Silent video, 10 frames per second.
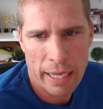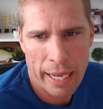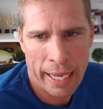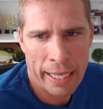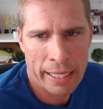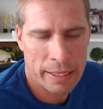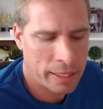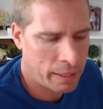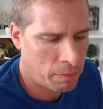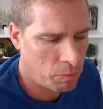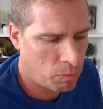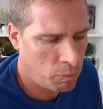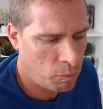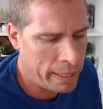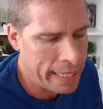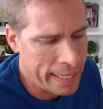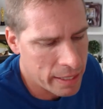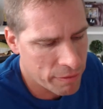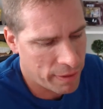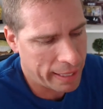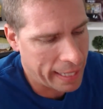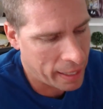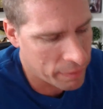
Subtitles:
And we need to find out